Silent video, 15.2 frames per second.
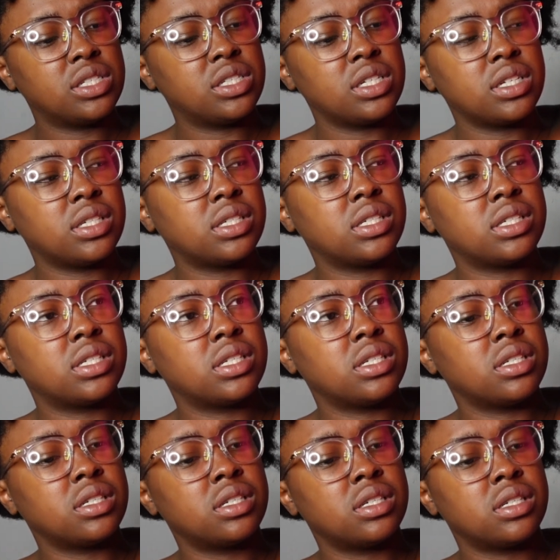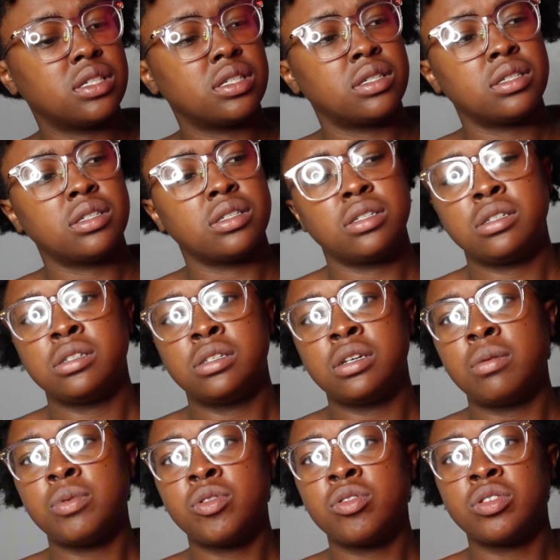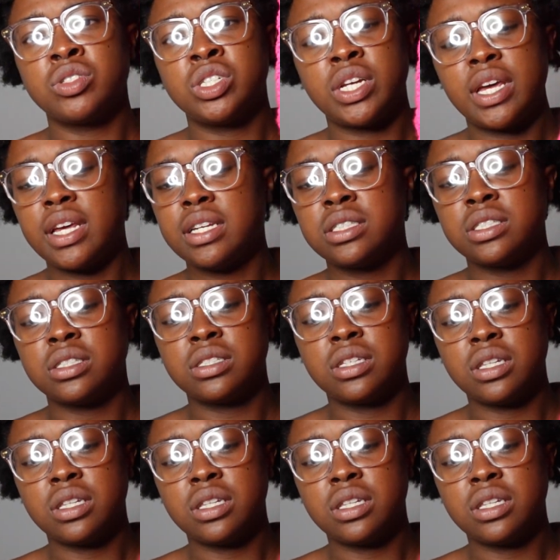just double crochets.